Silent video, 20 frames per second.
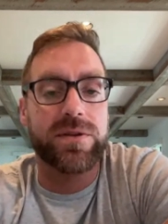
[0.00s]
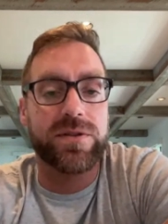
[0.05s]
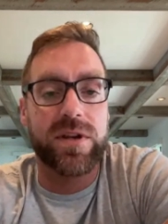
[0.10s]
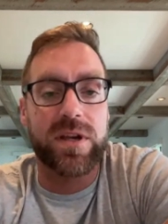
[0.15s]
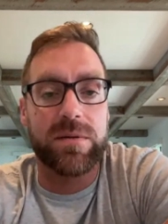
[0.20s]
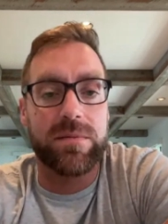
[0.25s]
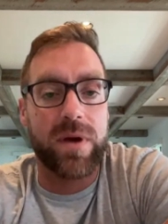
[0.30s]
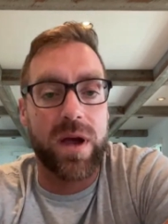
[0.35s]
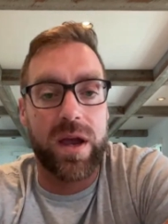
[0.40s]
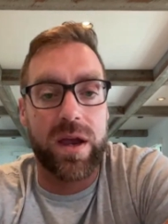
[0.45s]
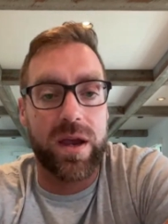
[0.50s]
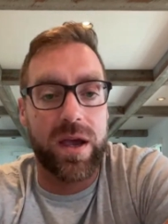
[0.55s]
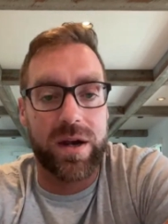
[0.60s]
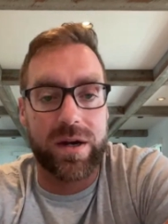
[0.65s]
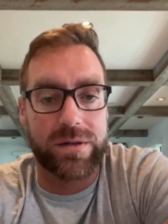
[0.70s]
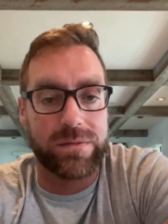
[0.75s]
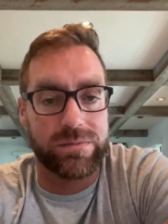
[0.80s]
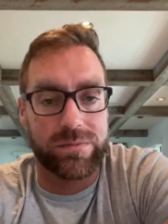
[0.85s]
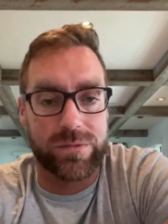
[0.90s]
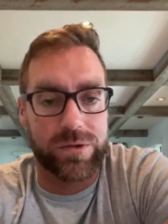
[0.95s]
team, I had
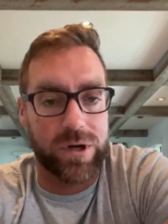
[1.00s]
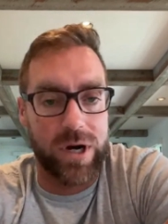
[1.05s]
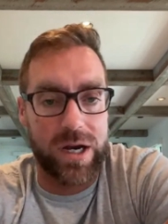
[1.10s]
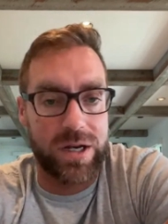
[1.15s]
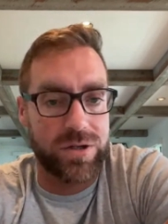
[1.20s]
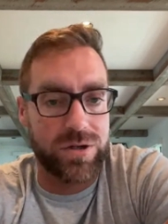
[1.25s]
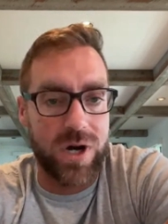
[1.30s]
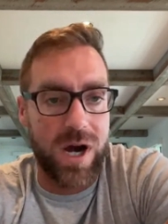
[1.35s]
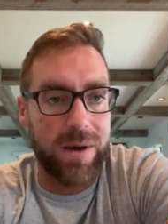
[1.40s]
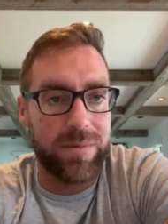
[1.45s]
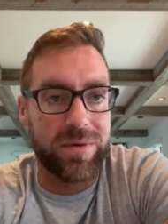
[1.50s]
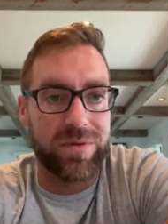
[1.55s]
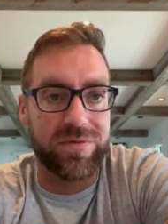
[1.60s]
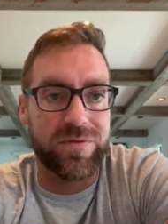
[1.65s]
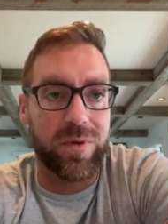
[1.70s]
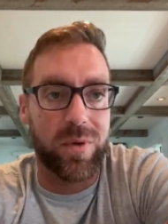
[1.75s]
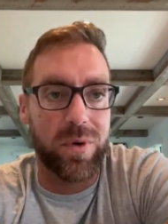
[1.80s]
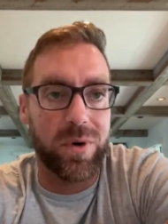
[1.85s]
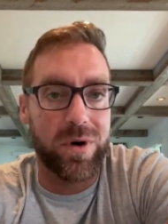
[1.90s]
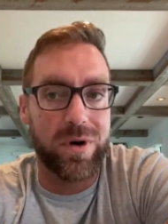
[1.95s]
a great job at
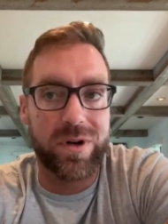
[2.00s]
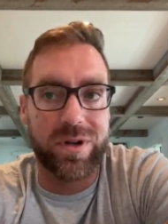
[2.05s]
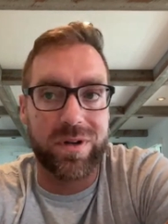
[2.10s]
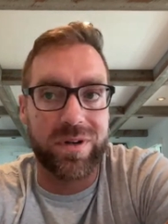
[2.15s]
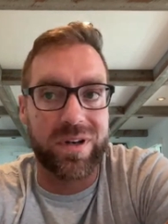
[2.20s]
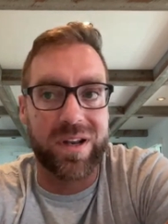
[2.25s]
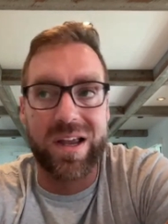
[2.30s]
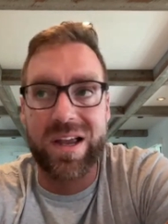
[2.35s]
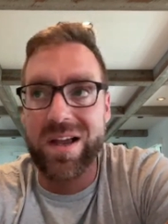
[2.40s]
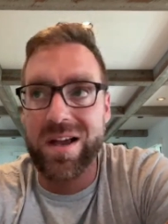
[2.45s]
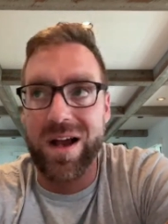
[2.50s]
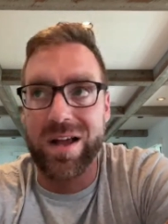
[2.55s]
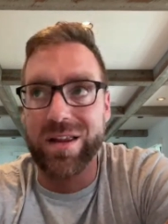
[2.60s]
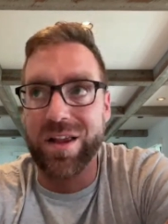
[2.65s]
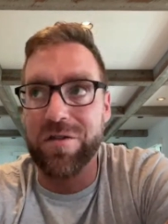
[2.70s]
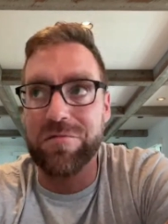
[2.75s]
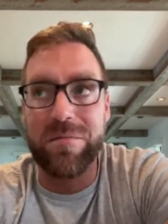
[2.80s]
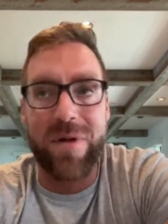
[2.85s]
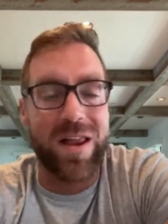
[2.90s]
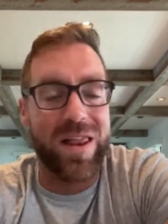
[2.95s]
Ford, and I
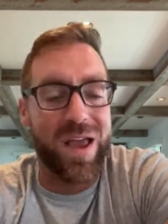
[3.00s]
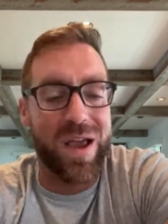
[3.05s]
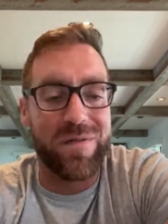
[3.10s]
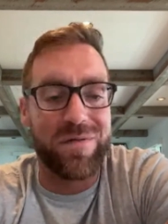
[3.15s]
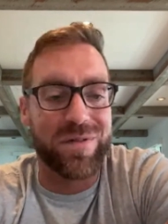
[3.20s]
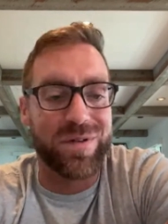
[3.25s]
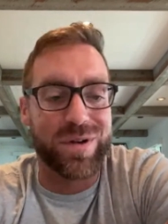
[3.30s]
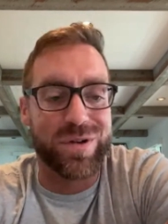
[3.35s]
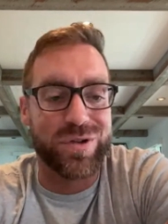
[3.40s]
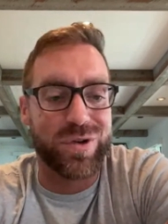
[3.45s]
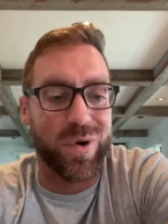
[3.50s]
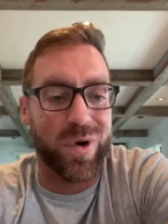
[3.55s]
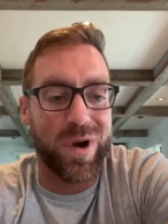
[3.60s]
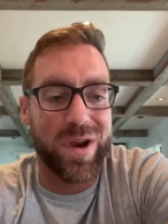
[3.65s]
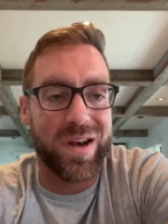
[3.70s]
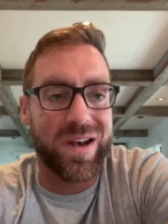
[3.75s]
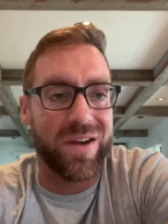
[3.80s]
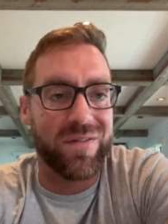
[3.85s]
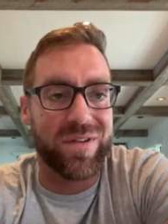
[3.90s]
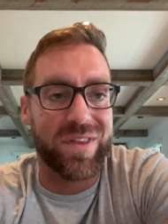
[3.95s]
loved my life in Detroit,
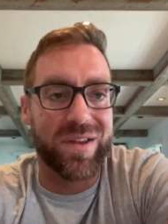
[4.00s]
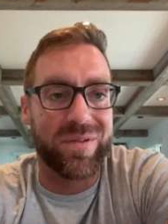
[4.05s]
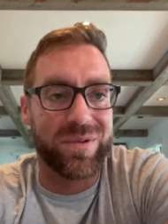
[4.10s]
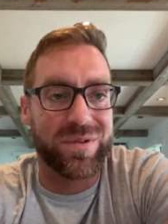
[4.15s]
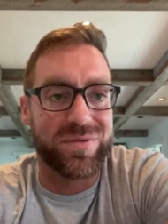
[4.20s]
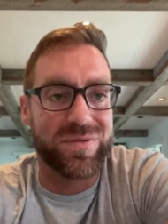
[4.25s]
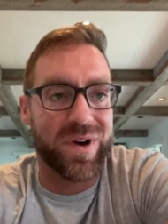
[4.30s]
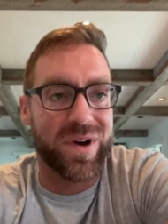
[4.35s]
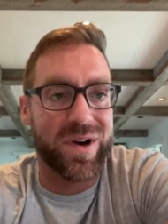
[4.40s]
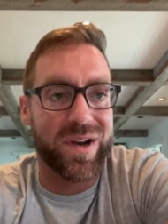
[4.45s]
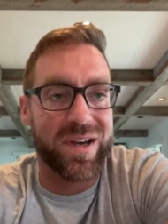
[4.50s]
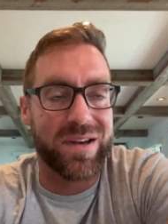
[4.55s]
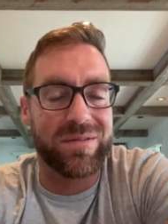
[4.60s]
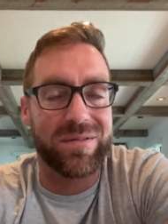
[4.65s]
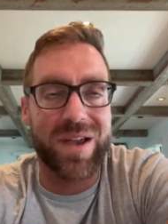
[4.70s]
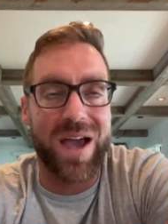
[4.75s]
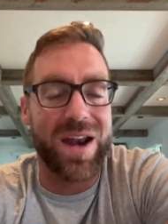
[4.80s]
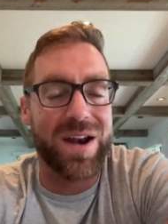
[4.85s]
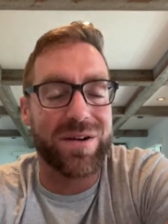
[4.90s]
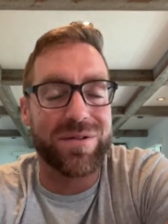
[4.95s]
and everything was very
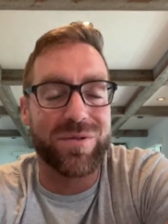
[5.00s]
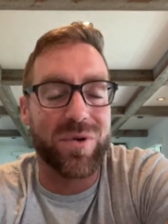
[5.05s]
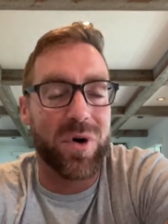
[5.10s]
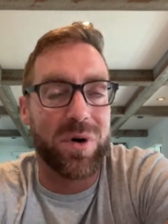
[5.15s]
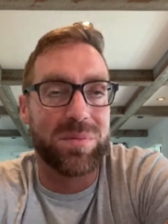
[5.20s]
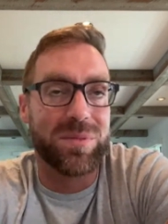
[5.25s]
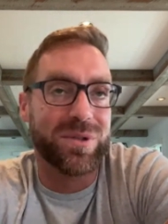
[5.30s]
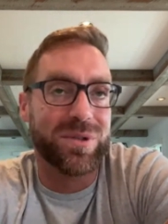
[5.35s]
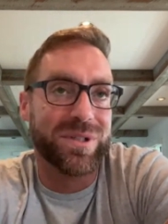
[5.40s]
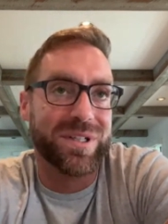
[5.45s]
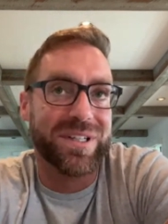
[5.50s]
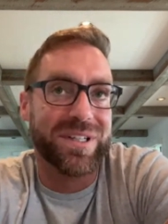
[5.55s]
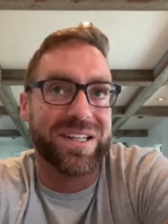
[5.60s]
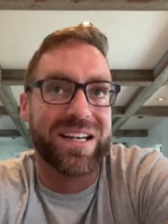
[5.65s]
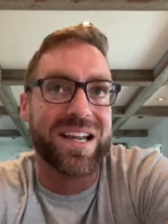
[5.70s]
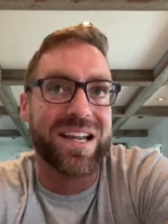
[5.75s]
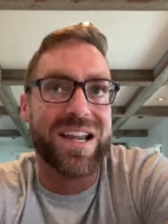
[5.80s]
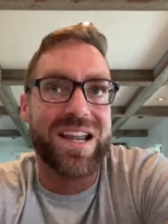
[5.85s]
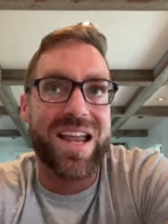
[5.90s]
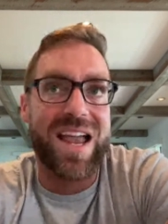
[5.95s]
kind of normal and
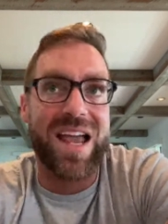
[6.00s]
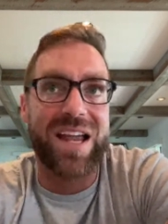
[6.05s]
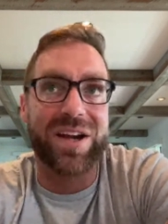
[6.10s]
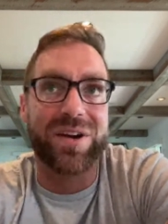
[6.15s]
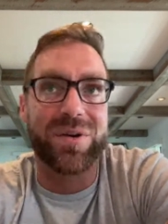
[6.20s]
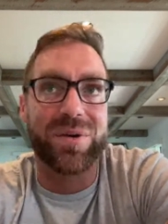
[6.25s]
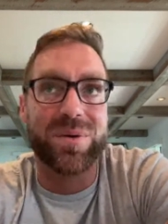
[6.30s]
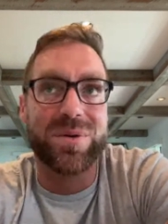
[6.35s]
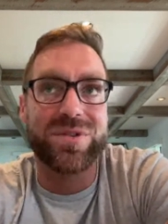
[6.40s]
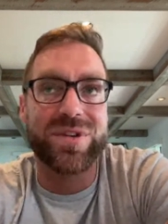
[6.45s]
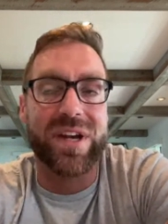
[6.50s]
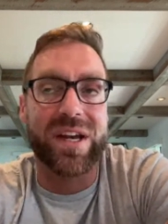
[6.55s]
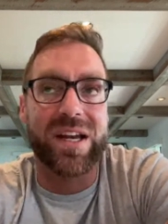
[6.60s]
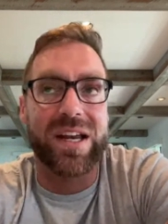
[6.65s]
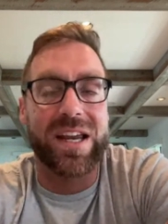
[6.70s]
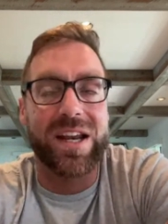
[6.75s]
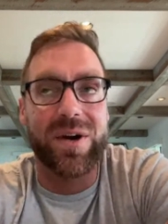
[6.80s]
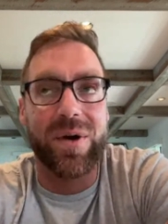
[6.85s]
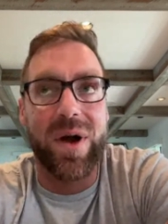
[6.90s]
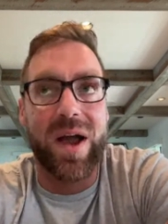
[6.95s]
cruising.
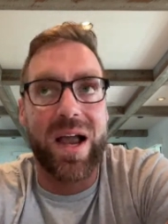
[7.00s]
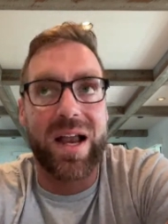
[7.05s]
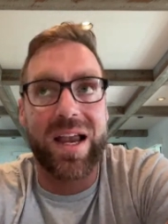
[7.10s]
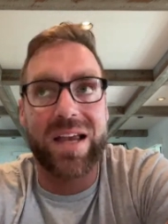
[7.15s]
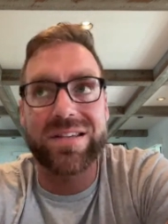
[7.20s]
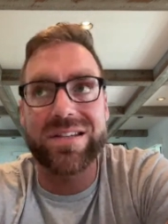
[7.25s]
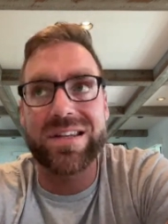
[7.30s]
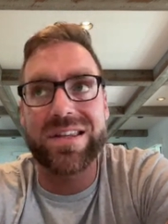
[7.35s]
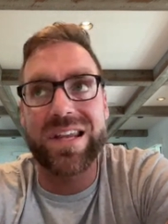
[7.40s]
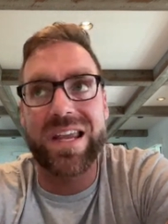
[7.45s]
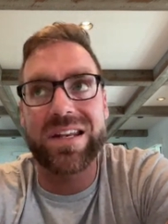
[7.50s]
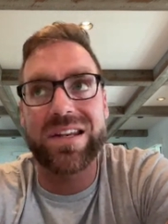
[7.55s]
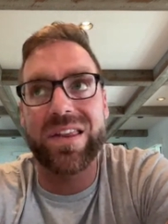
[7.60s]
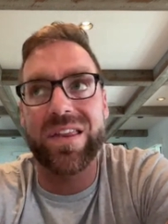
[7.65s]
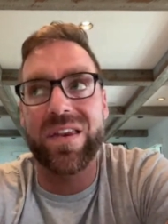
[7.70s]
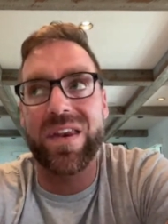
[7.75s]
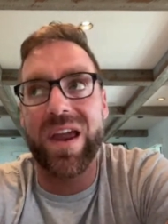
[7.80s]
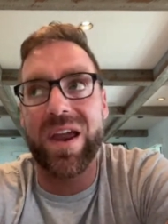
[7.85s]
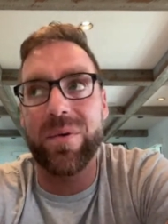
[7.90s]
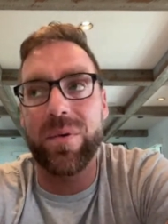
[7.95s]
I guess at the end of the
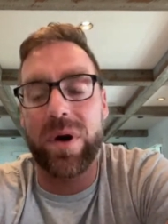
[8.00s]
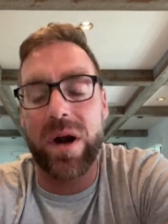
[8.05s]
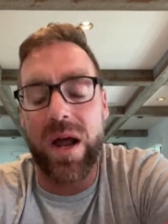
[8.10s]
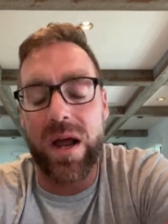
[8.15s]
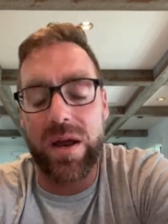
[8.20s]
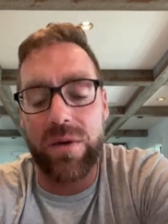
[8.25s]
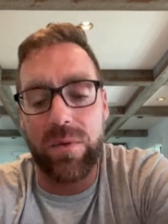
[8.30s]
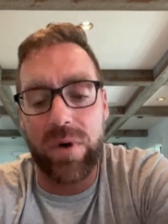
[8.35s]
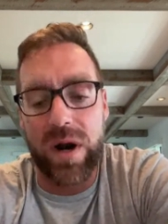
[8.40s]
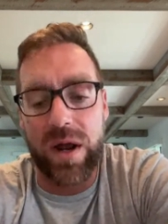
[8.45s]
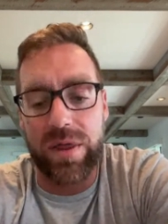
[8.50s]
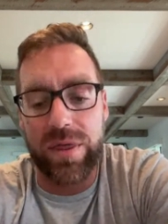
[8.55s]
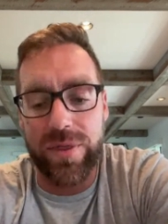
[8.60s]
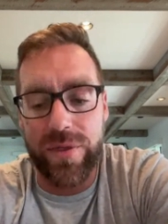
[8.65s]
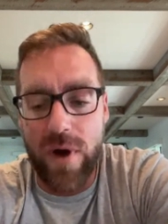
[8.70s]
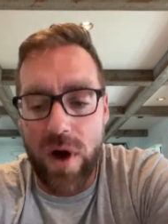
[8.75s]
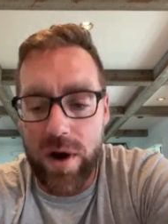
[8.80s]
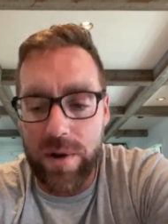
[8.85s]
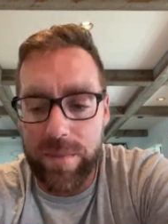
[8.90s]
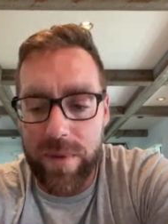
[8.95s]
day, when I
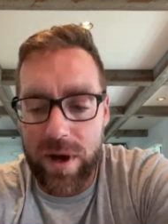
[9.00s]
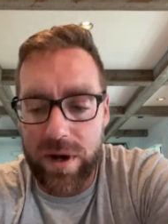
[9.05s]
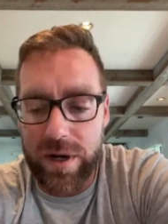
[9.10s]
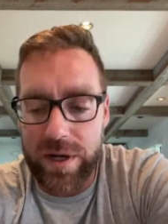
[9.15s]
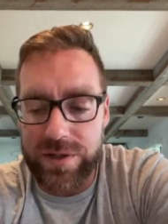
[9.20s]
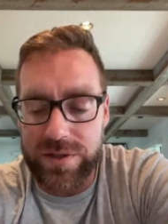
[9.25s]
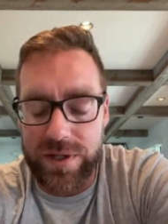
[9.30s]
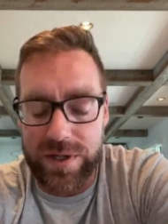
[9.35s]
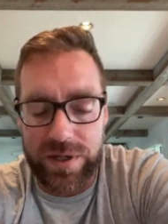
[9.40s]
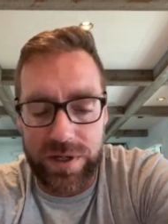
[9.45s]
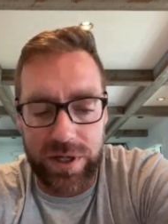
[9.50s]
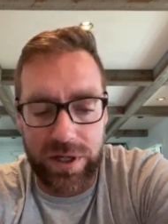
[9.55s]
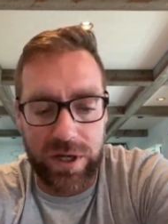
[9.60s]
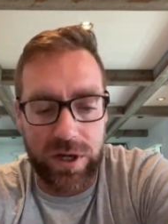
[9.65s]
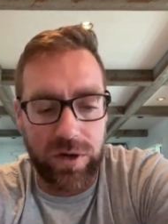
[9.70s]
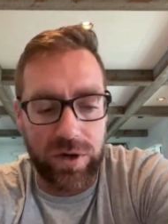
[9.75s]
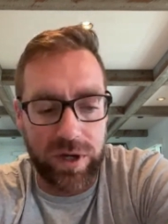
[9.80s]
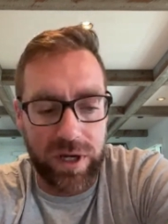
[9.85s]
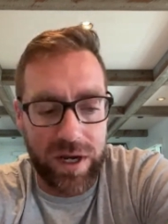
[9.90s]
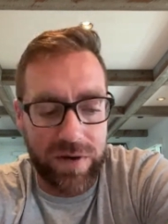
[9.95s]
thought about it, I said, look,
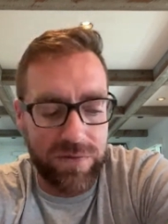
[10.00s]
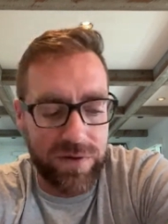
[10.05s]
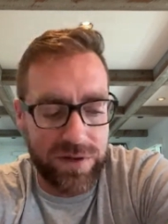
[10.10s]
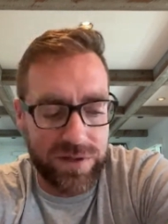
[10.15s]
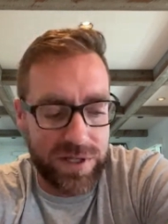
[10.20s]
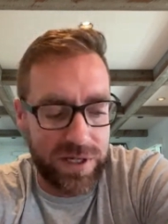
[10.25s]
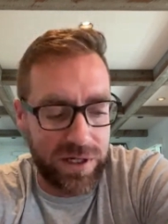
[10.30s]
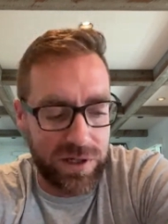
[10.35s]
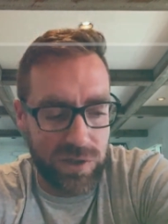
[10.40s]
you can give this thing